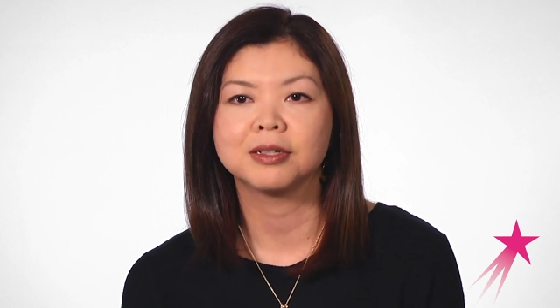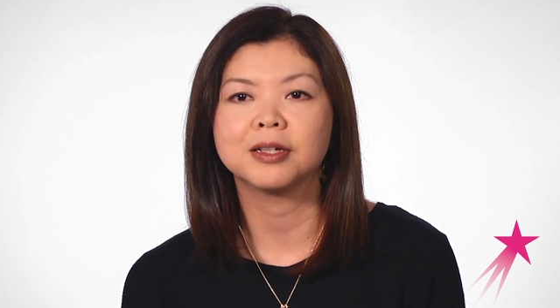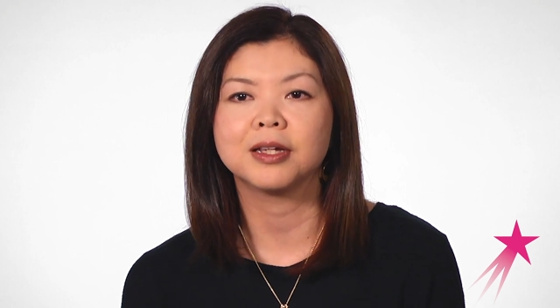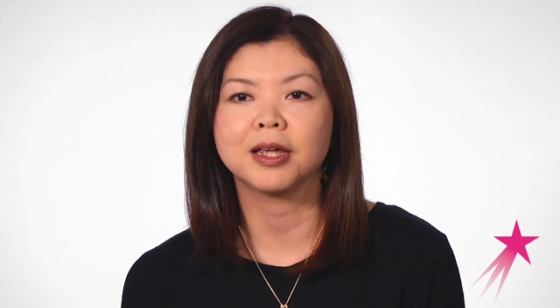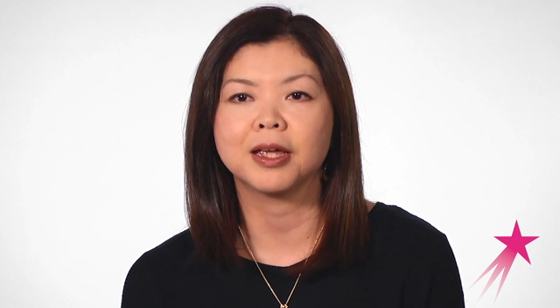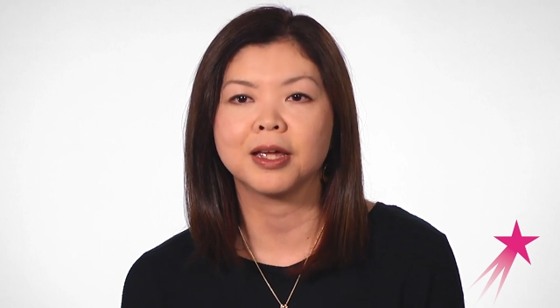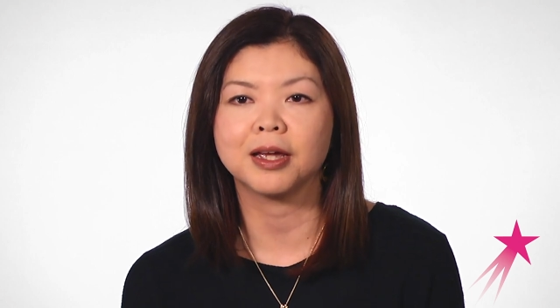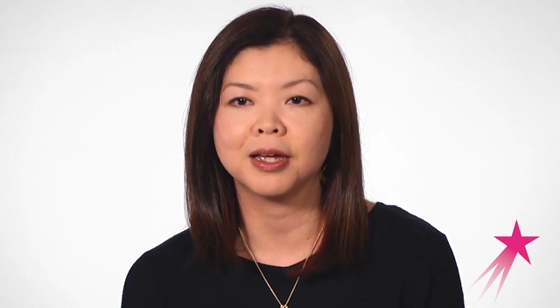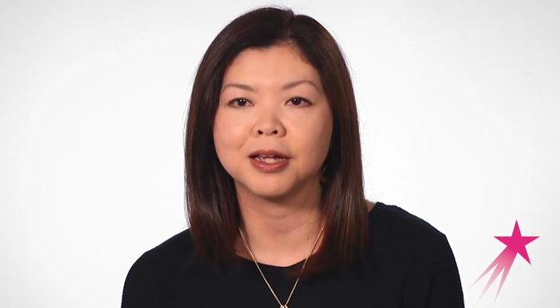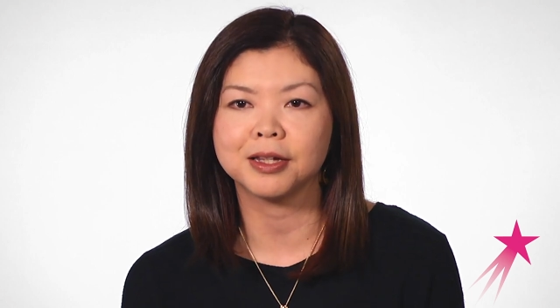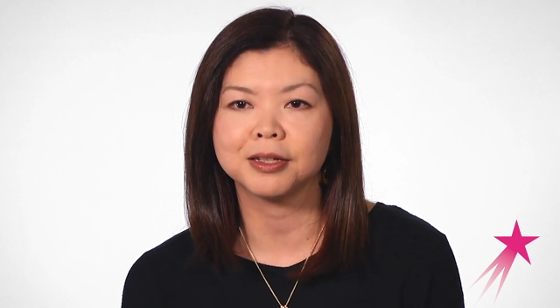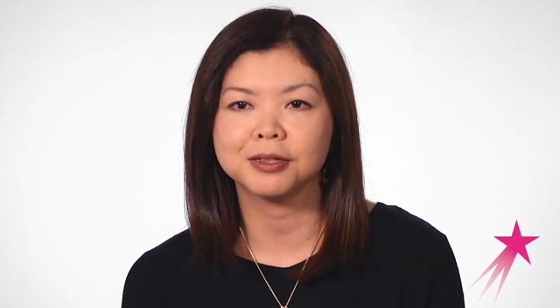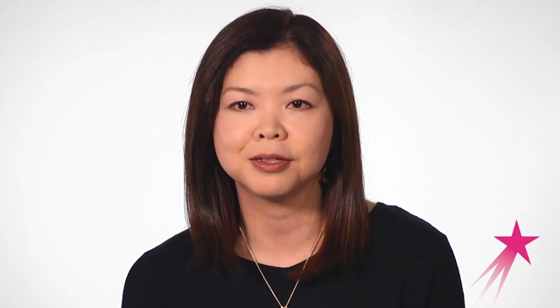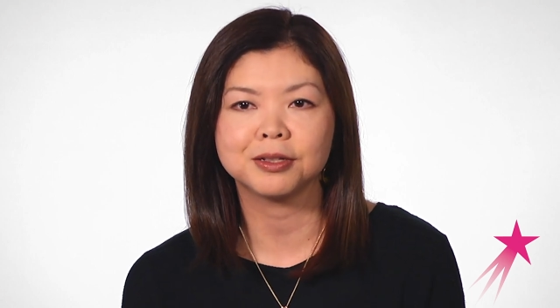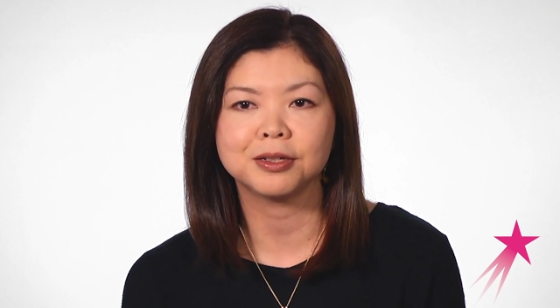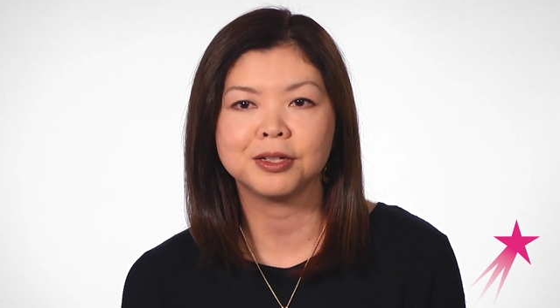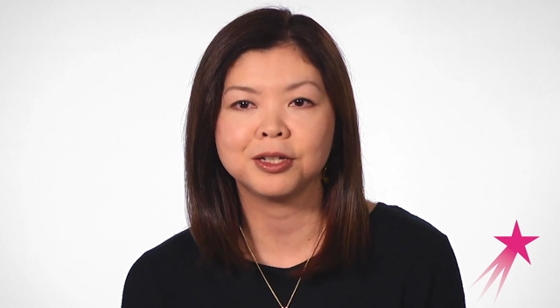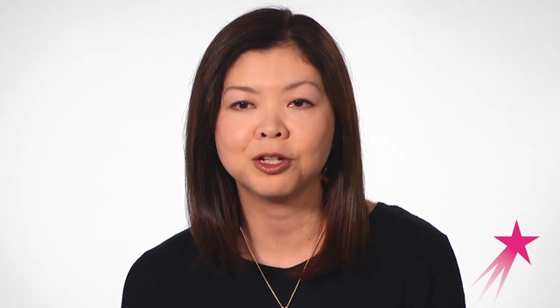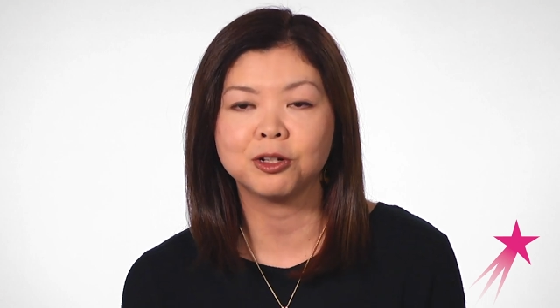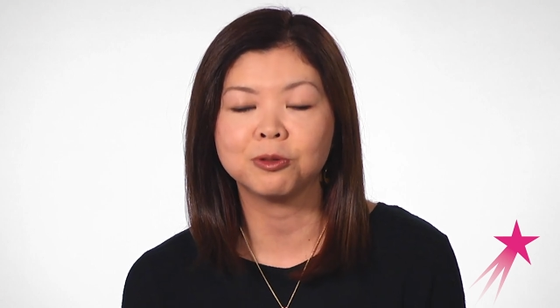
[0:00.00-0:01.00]
and
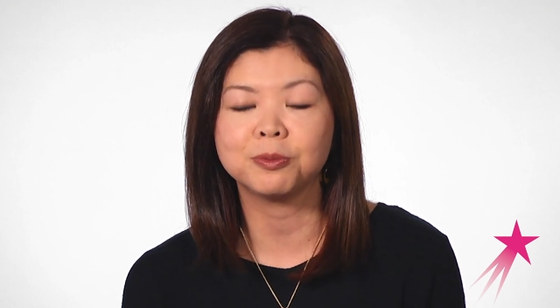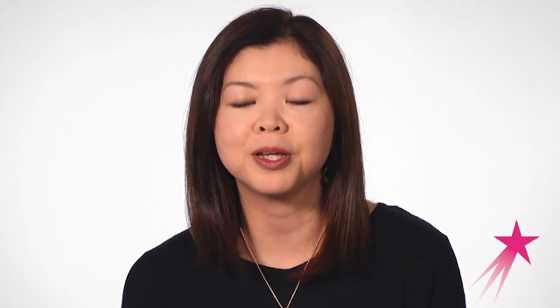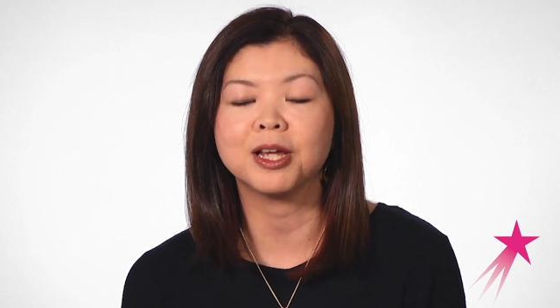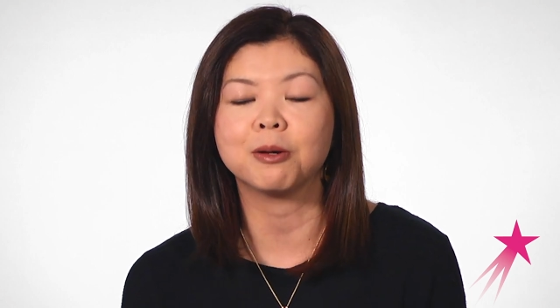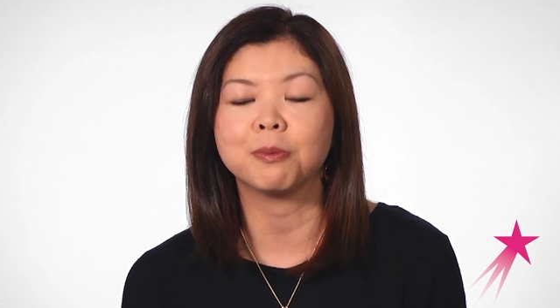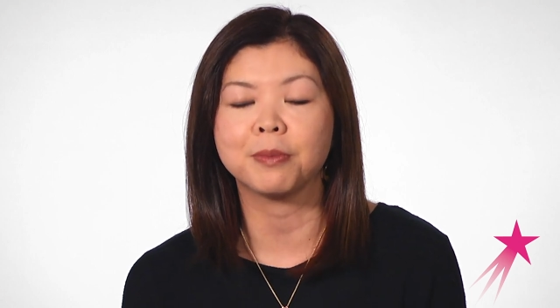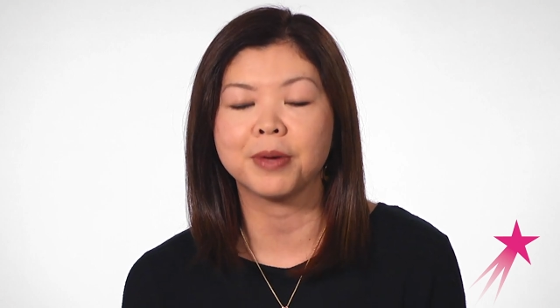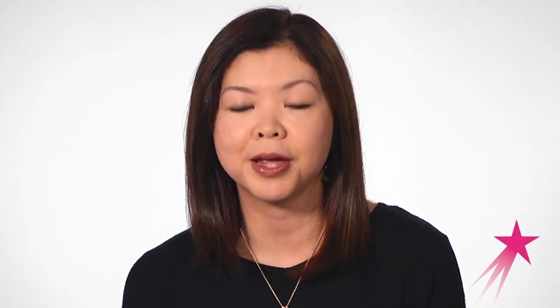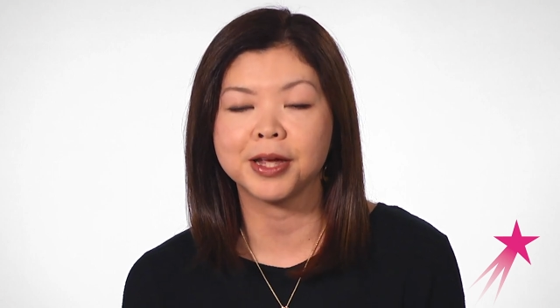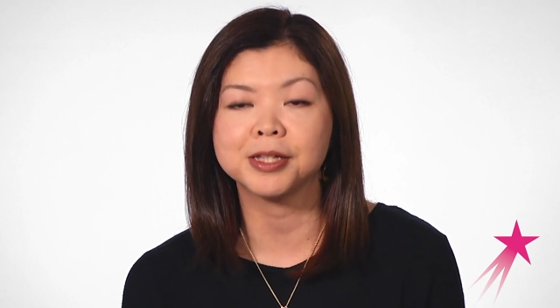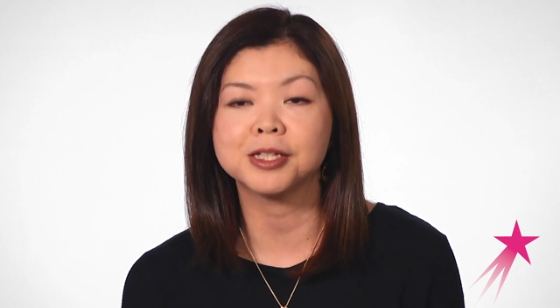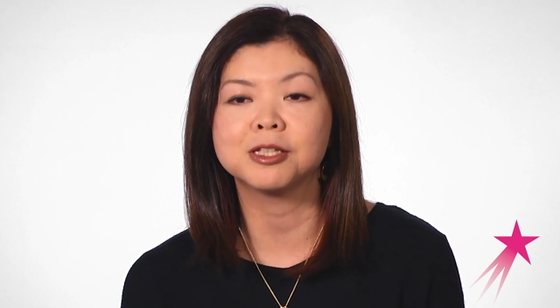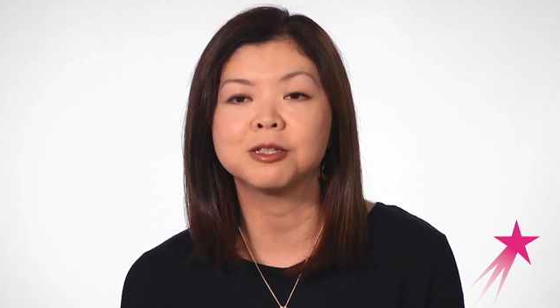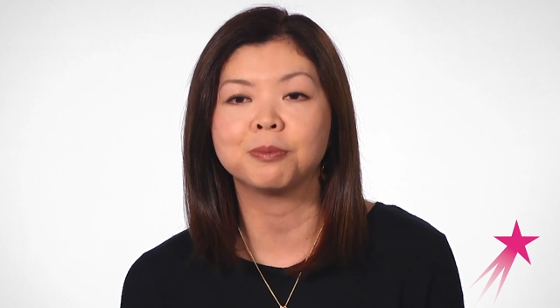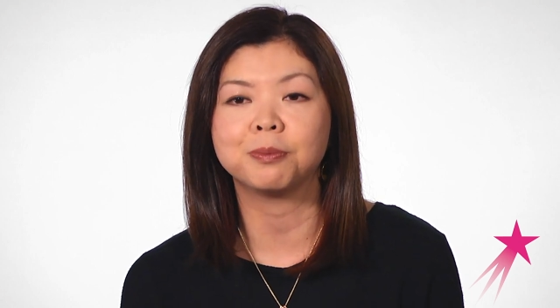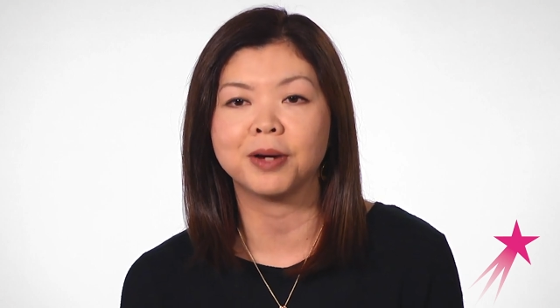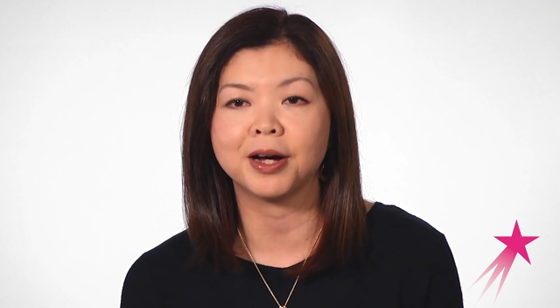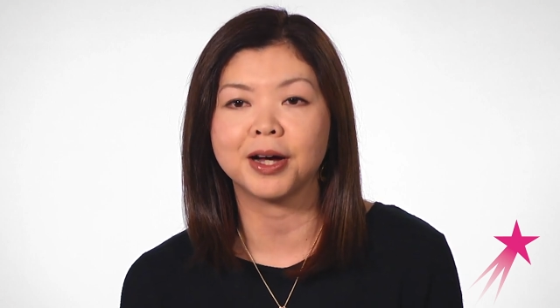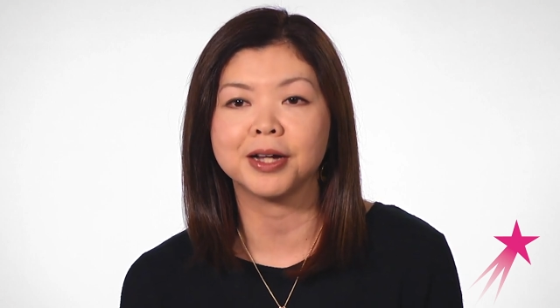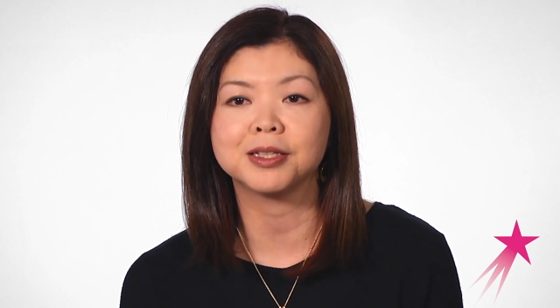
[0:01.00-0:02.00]
you'll be amazed
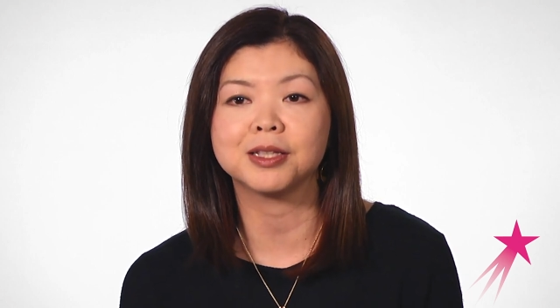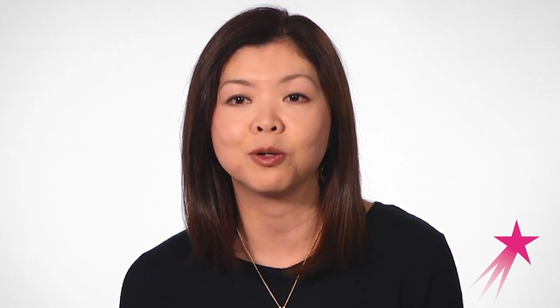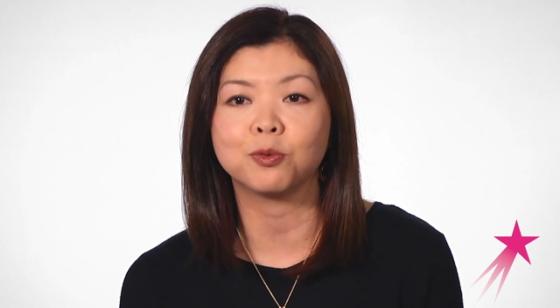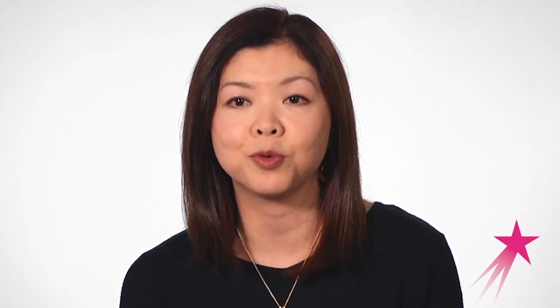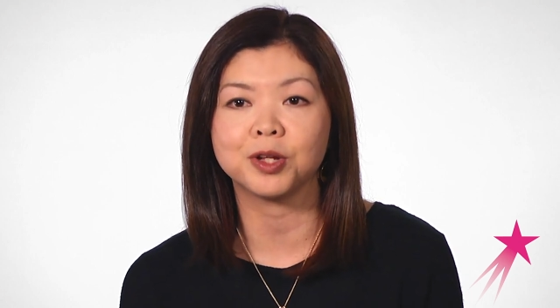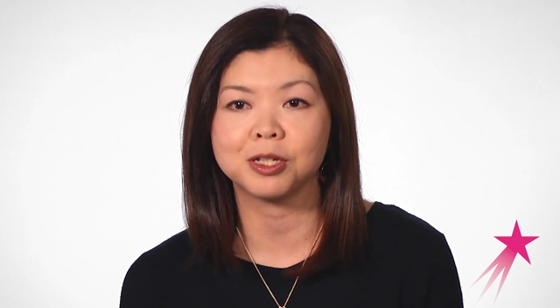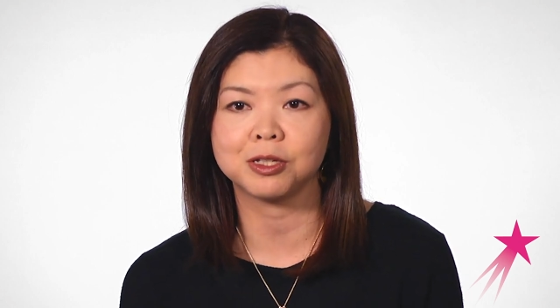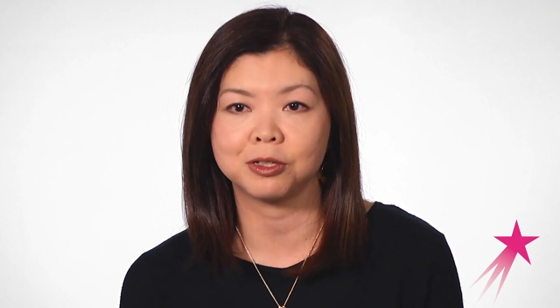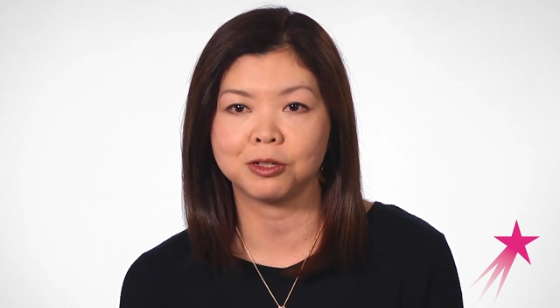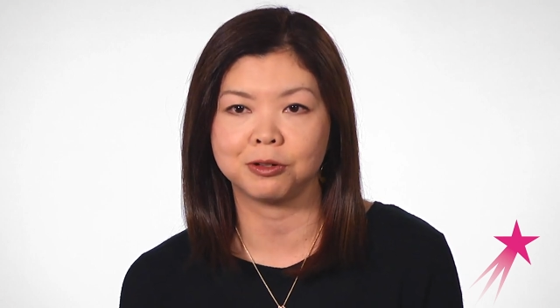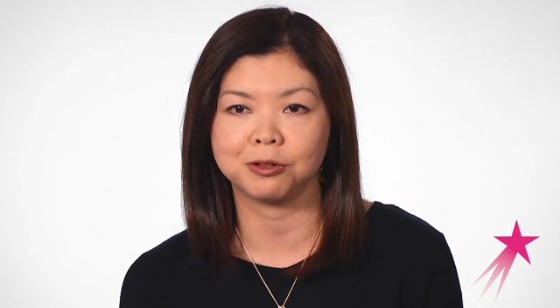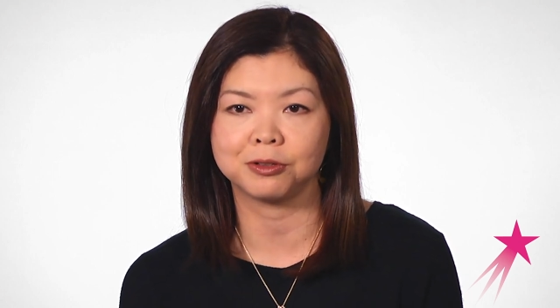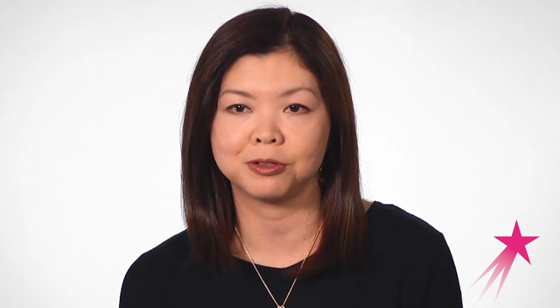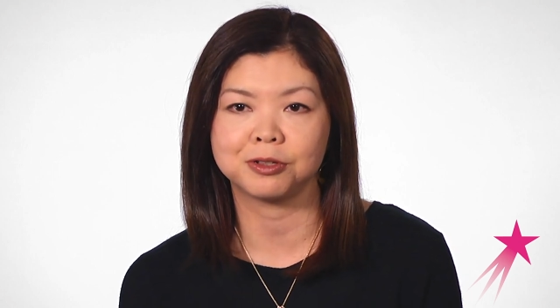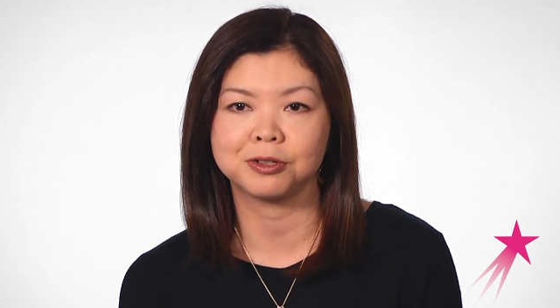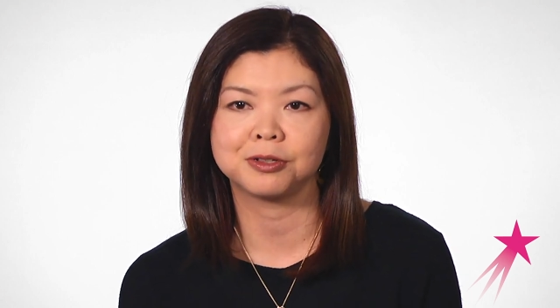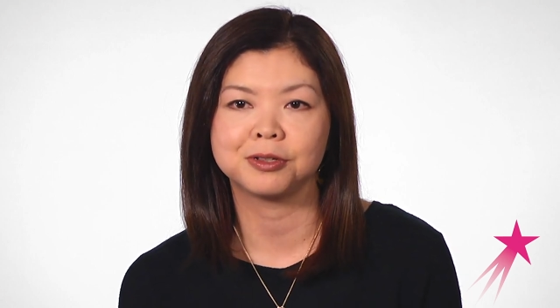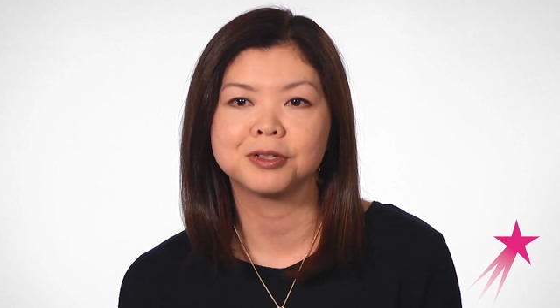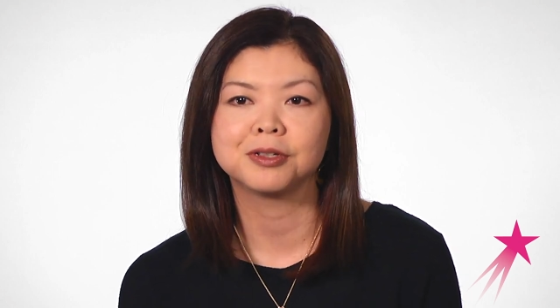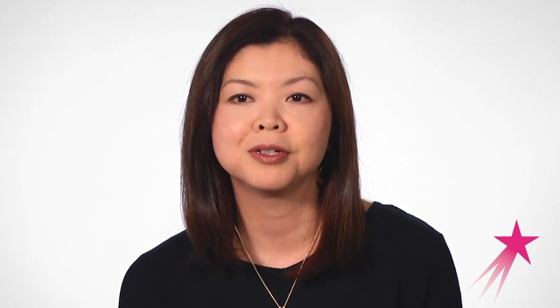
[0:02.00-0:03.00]
by the
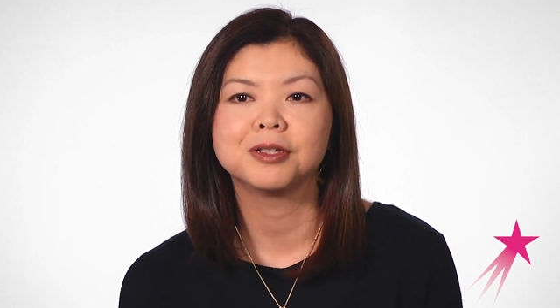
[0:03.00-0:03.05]
result.